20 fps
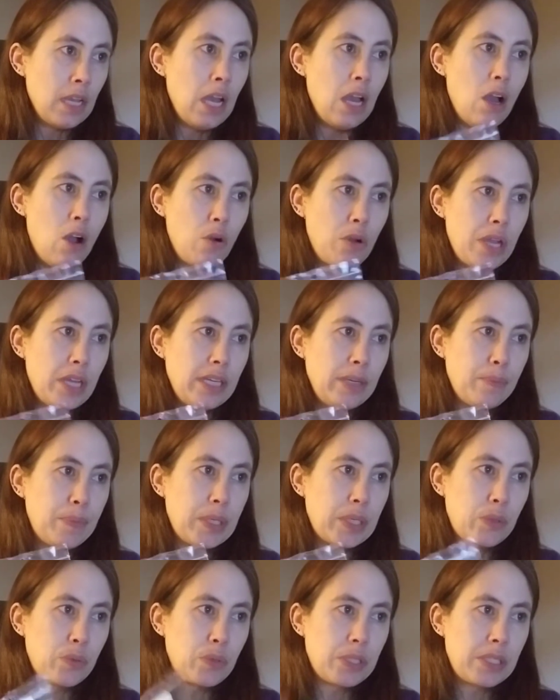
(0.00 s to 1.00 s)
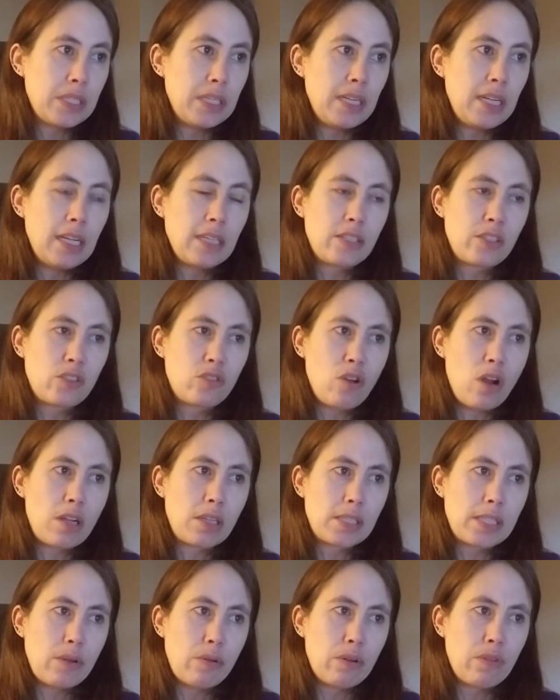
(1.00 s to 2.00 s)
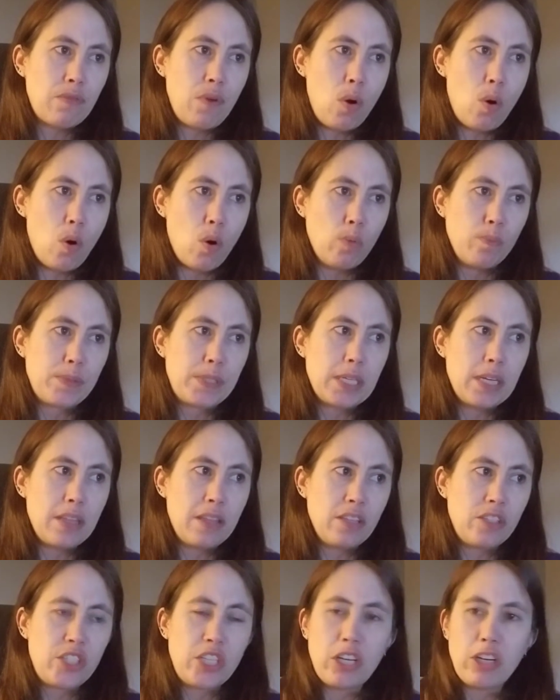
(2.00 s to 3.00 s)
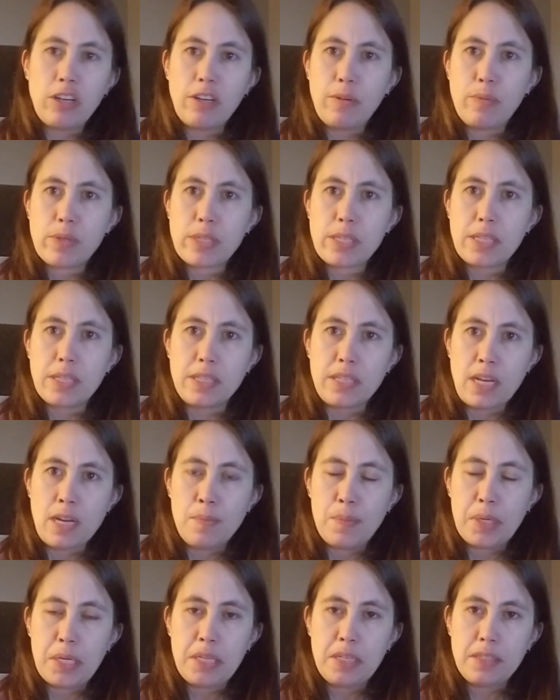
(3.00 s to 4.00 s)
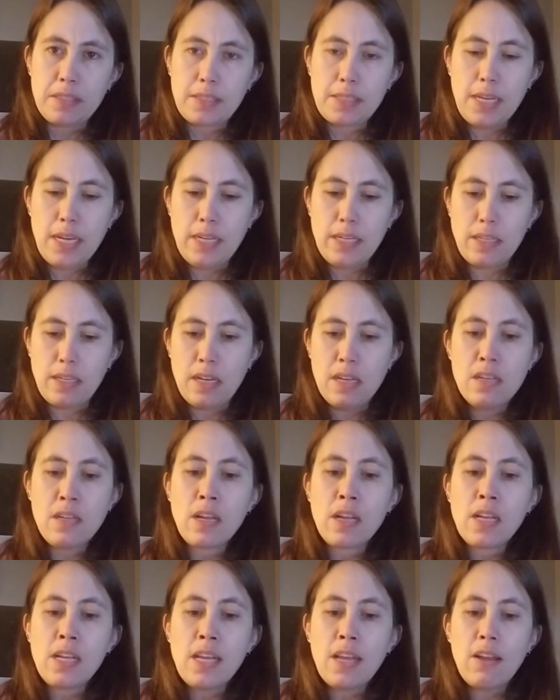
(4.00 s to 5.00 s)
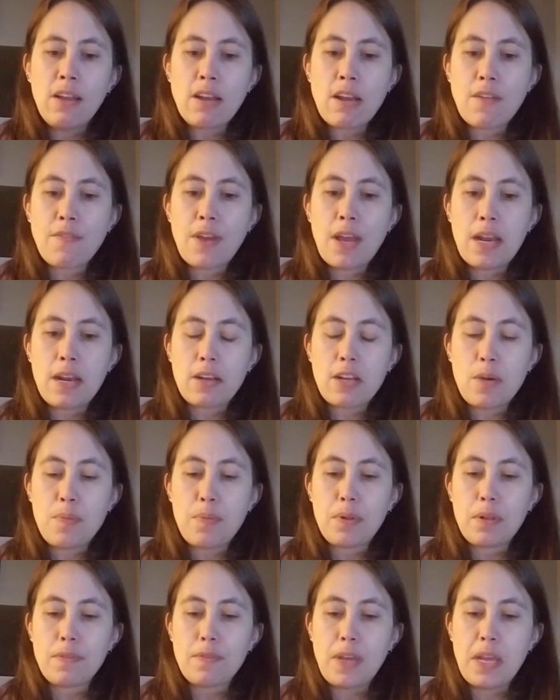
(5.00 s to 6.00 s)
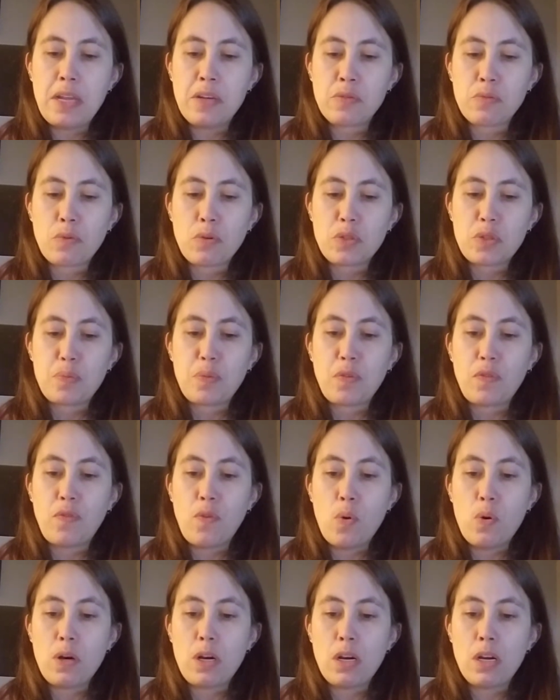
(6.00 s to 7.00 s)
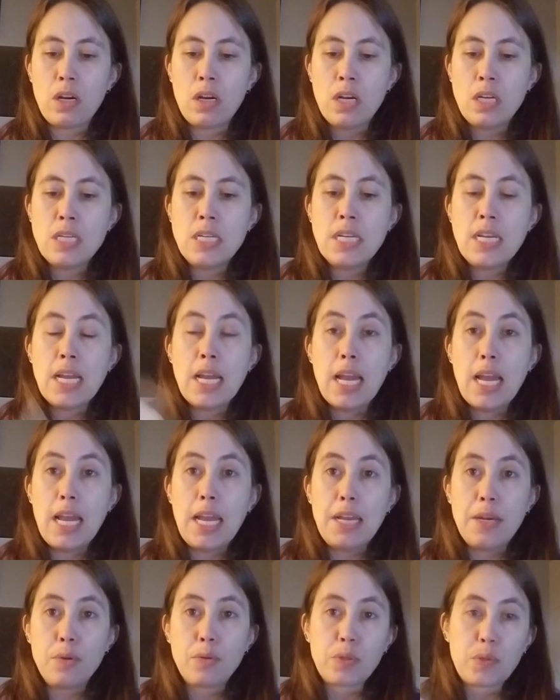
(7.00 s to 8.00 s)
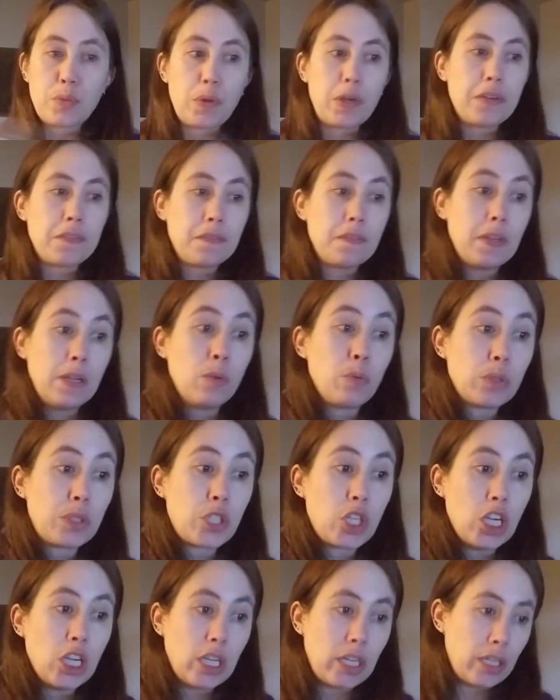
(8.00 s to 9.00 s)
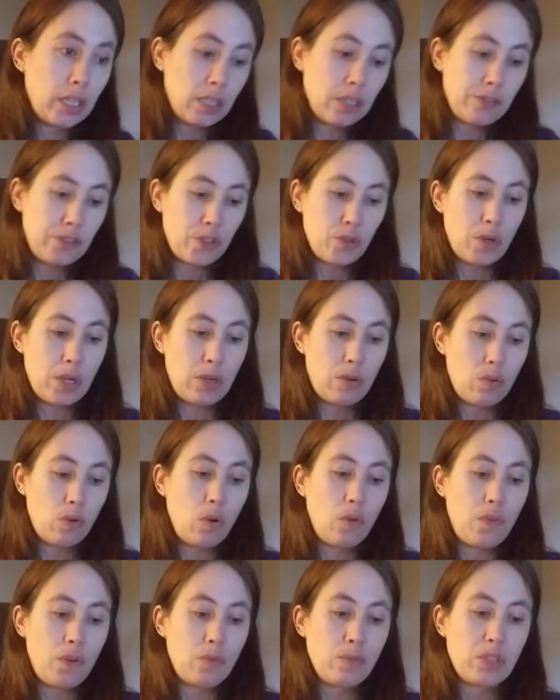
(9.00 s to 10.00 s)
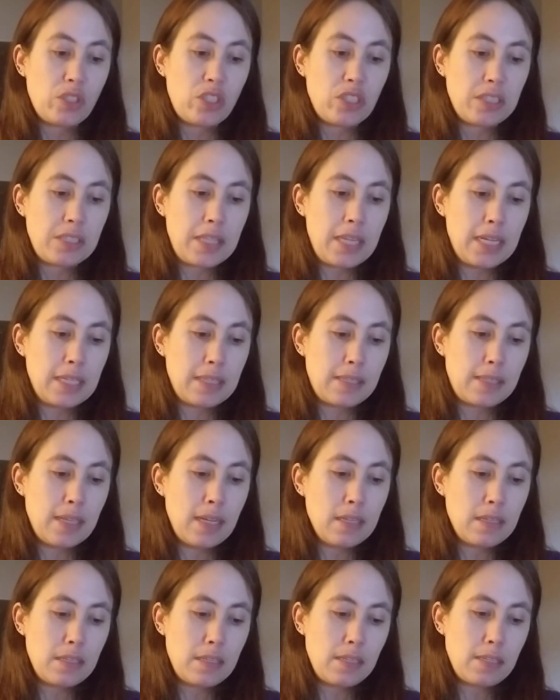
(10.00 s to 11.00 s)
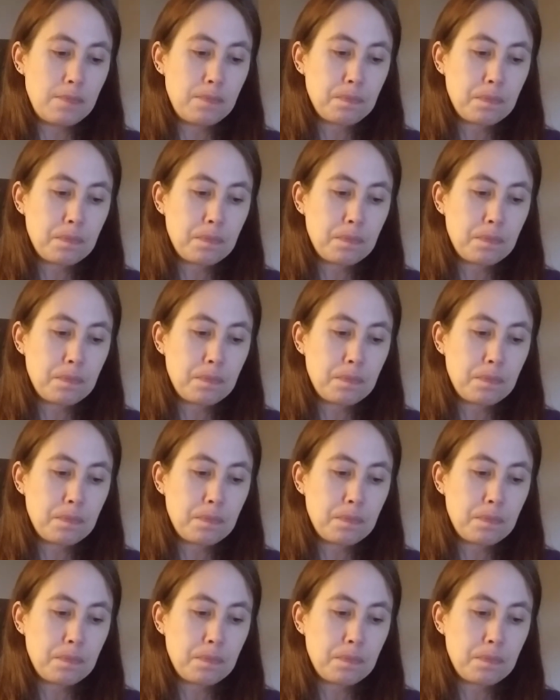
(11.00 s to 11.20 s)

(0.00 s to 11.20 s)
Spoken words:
Okay, yep, this wasn't as strong as I would have hoped. The cherry was the dominant scent, and I've had a couple of Hayden Rows before. And it was where it was good. So I don't know if it was just that scent.